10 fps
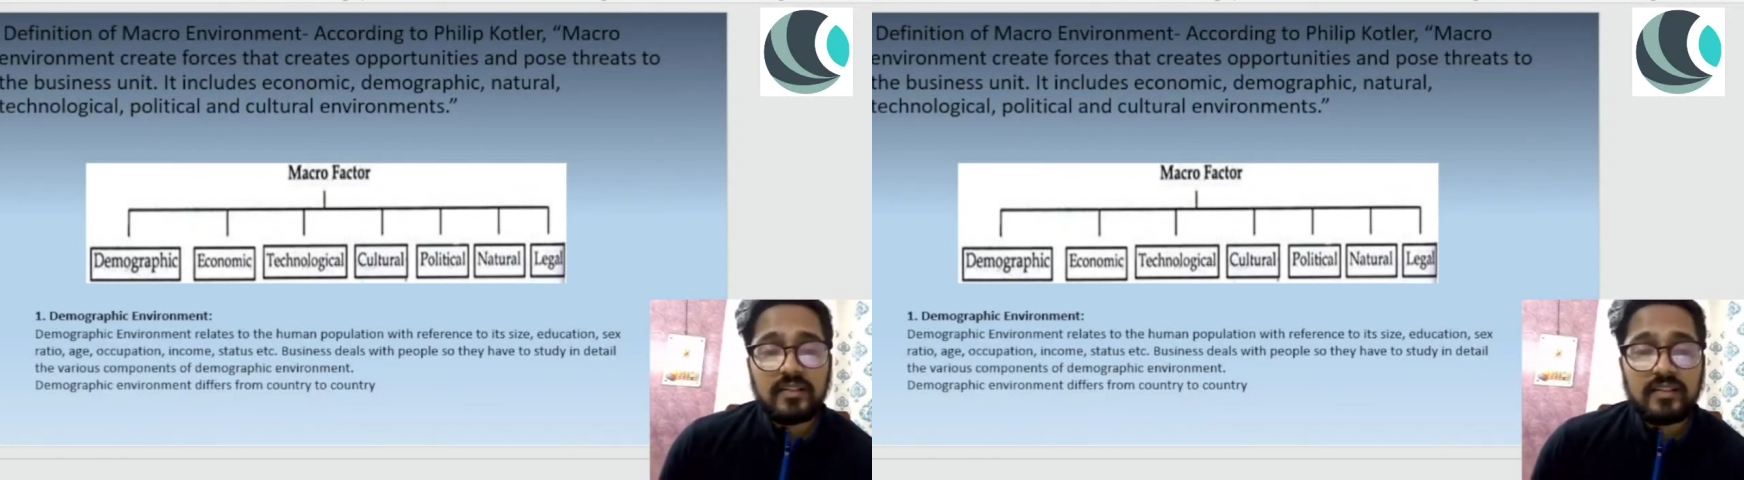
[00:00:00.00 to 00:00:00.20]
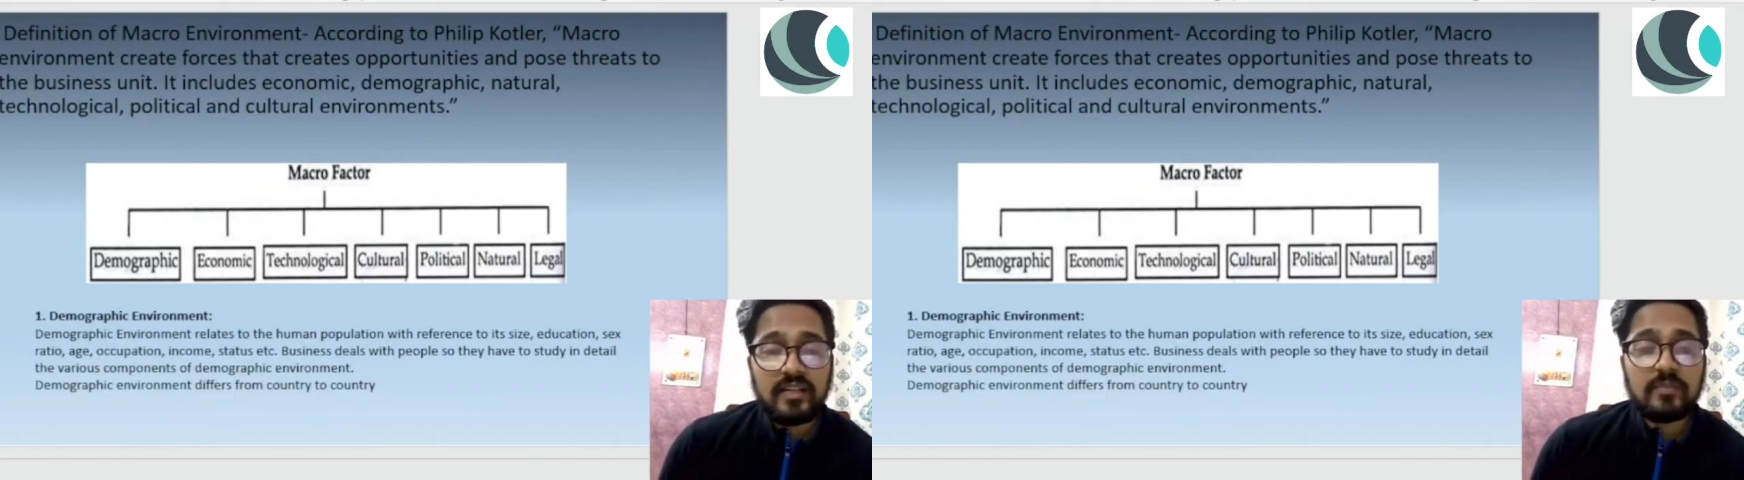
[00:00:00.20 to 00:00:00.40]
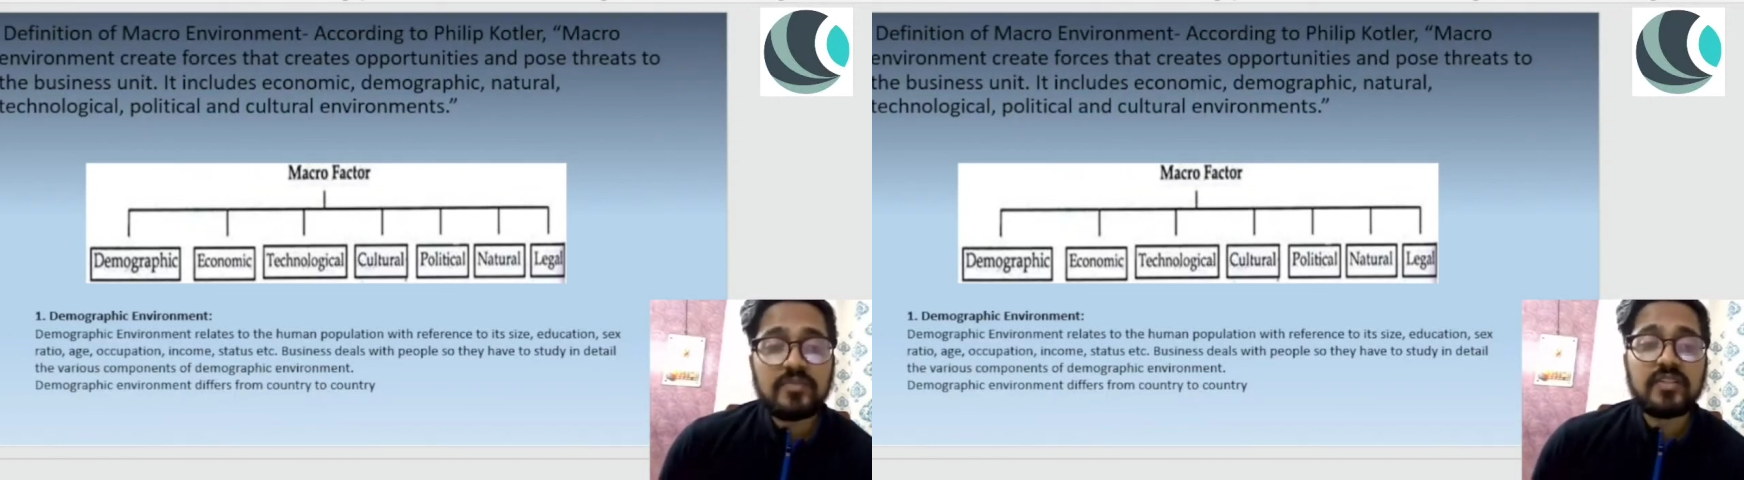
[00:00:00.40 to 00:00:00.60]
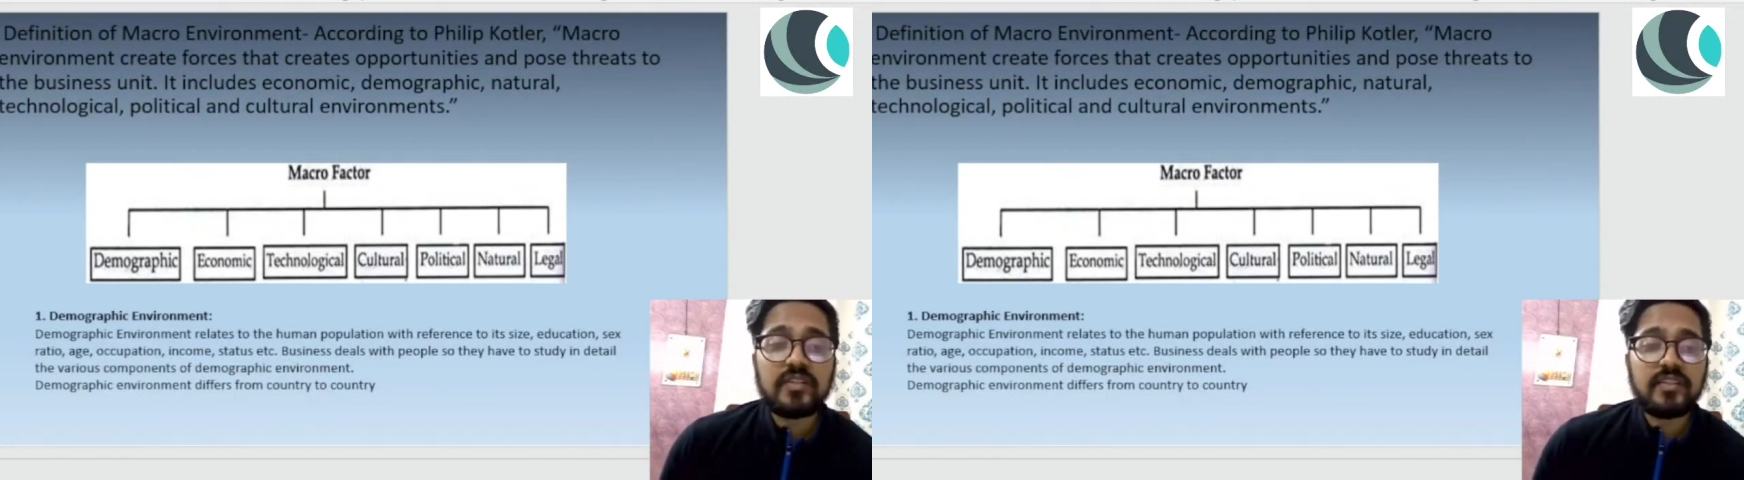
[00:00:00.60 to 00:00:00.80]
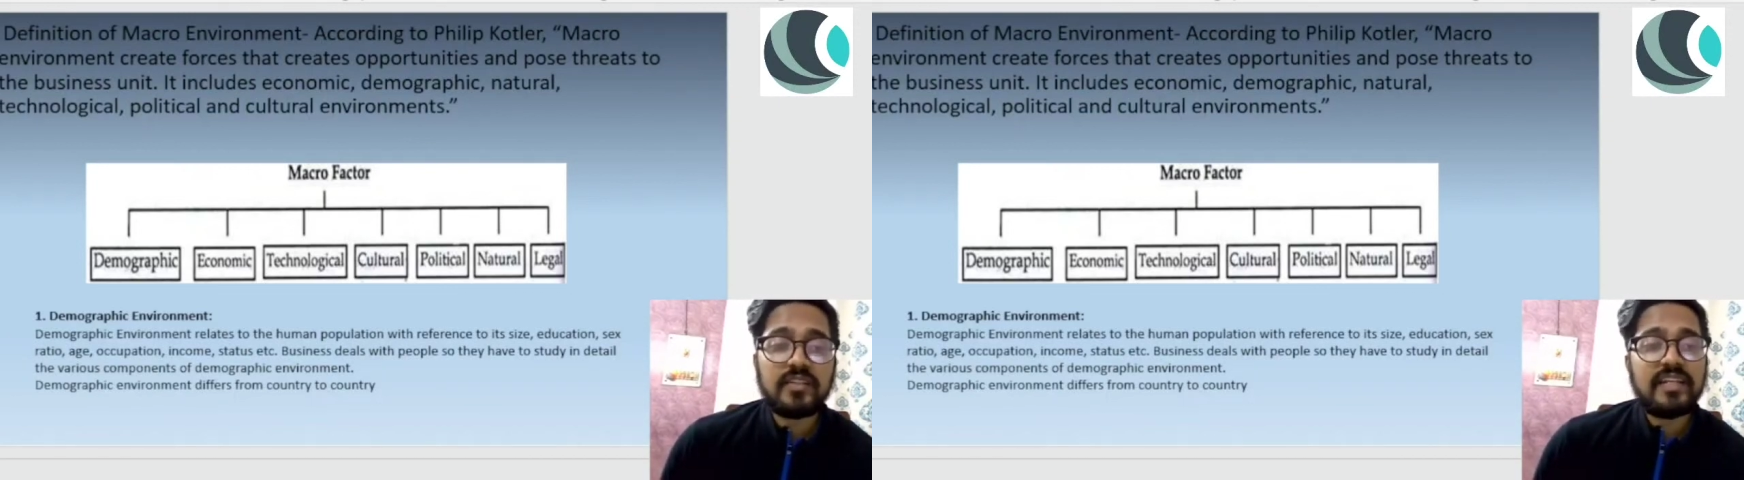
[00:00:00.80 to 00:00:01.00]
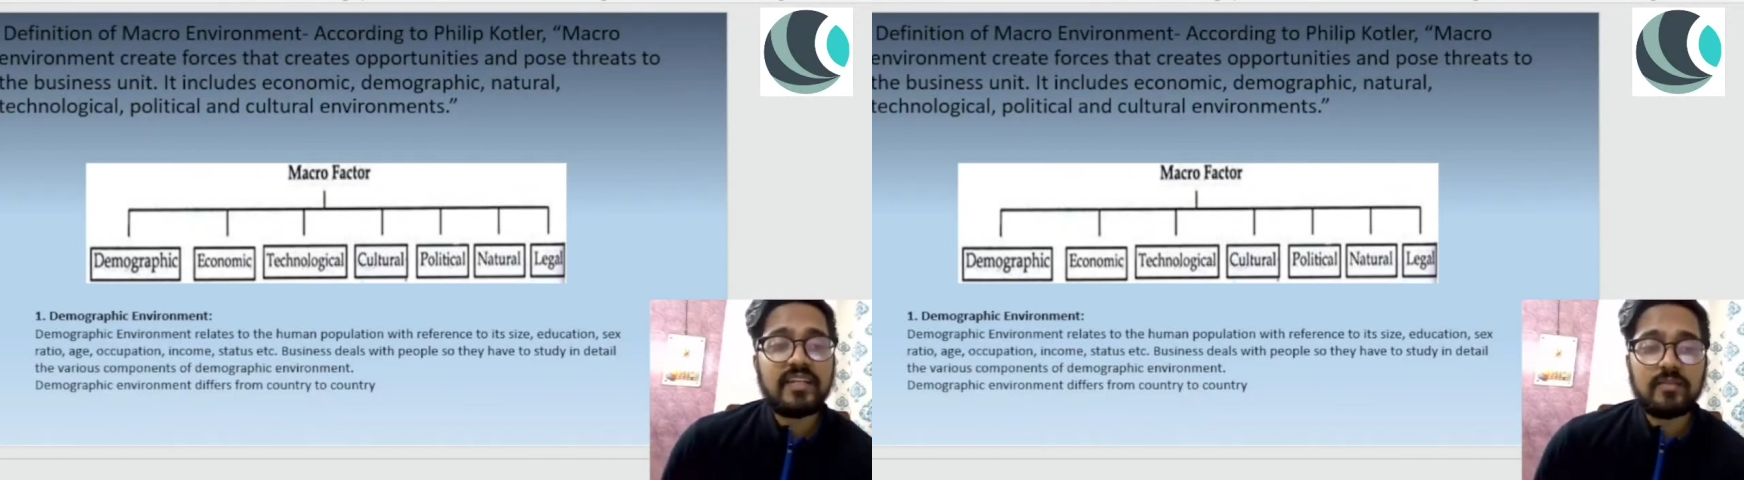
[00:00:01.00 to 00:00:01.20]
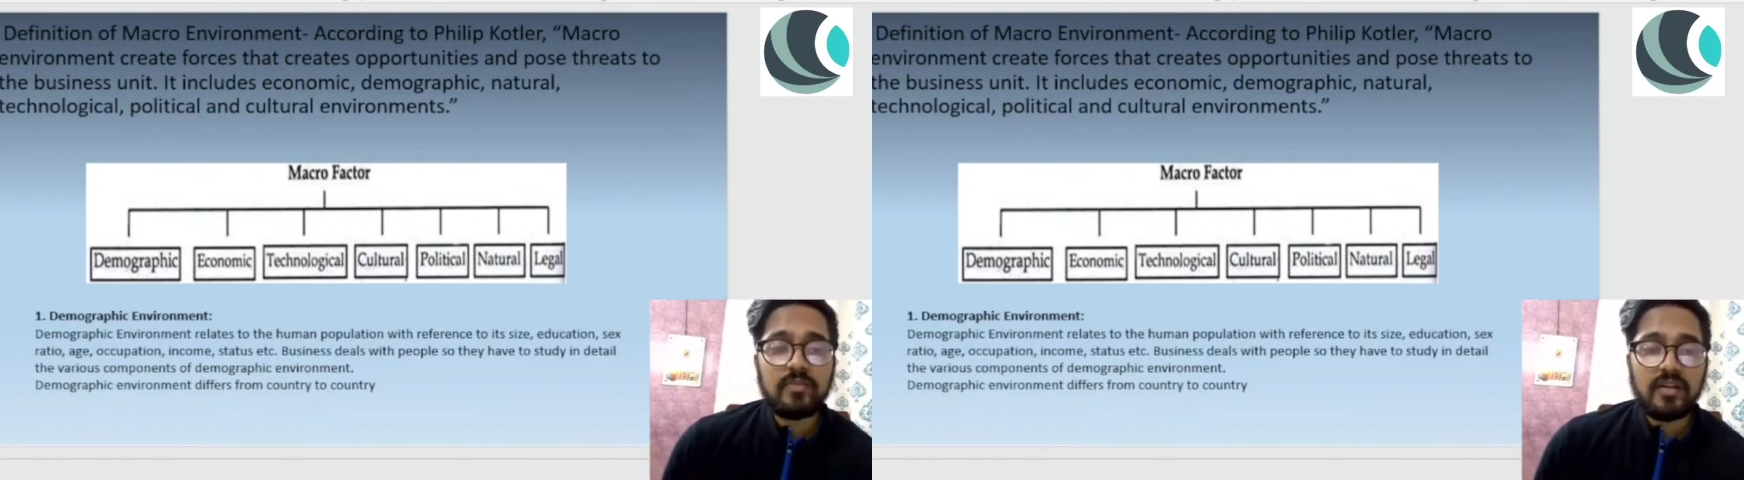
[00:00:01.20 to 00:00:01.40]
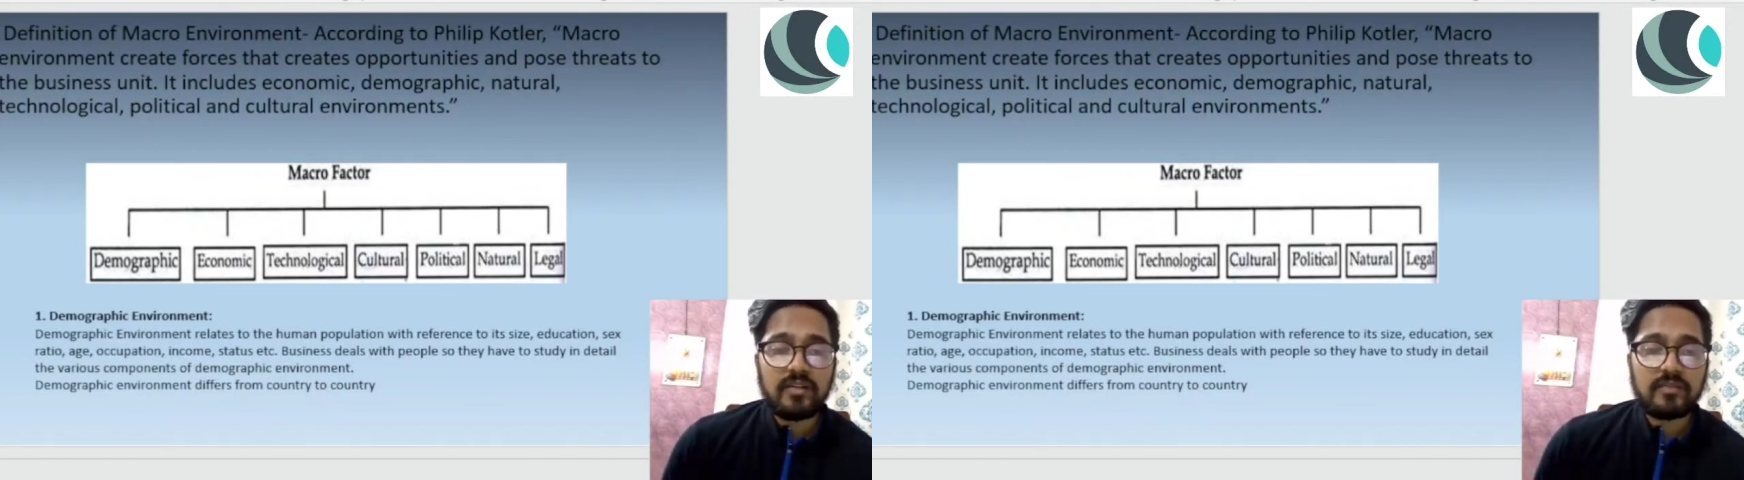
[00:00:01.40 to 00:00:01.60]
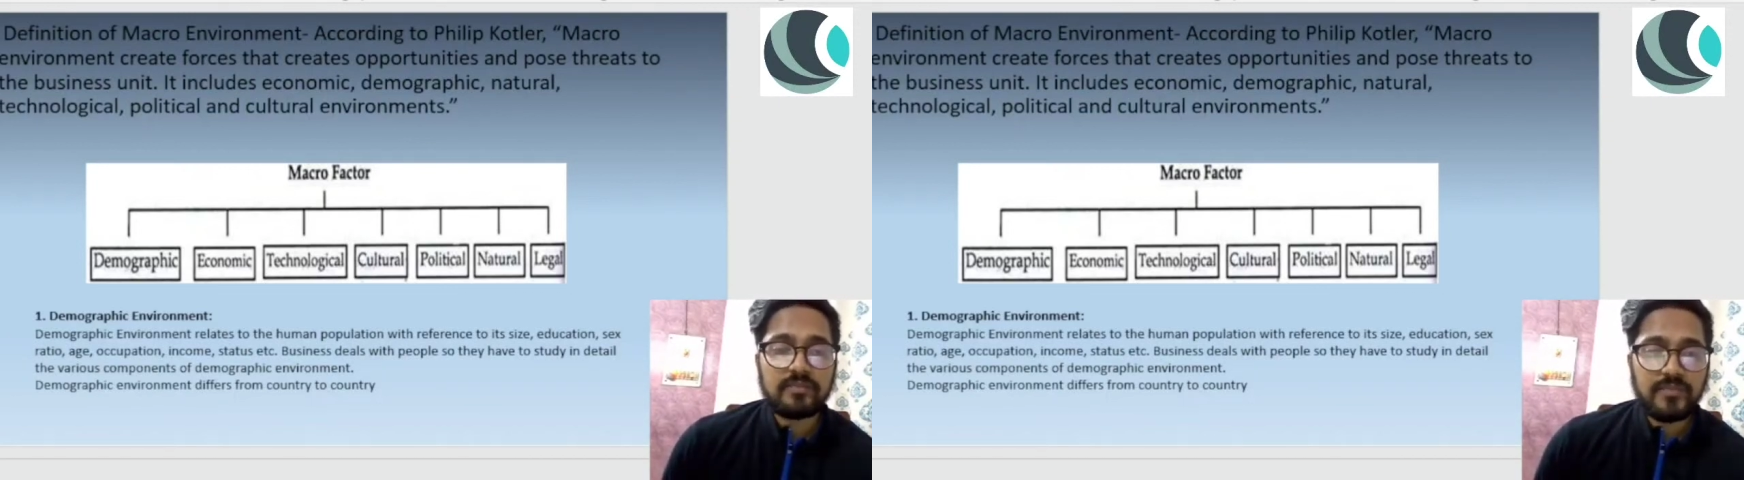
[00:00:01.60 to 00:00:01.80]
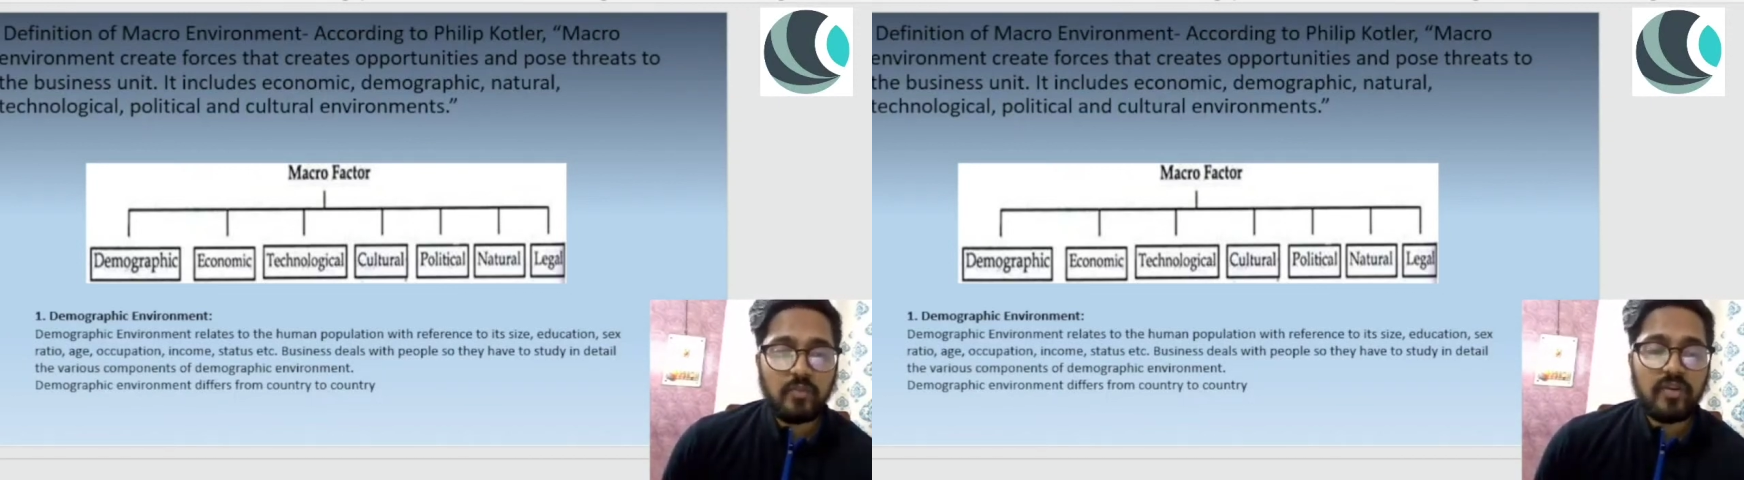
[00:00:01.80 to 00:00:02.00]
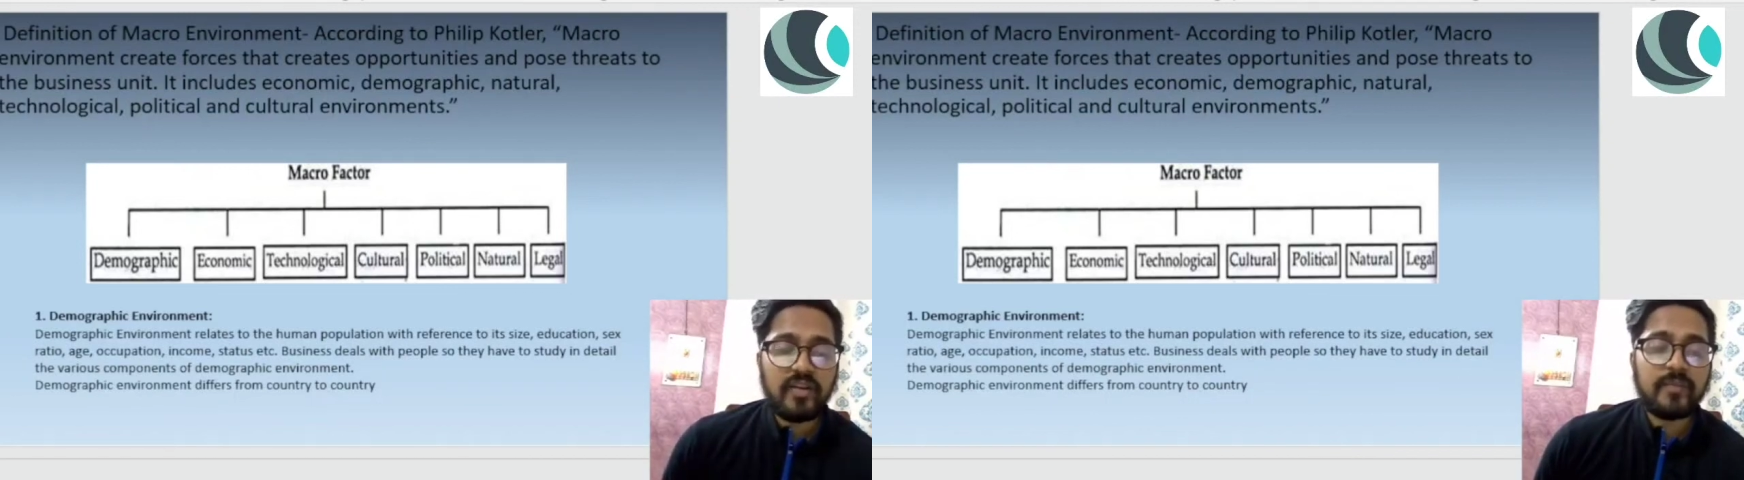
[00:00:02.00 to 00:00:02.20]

comes under the legal part. All right.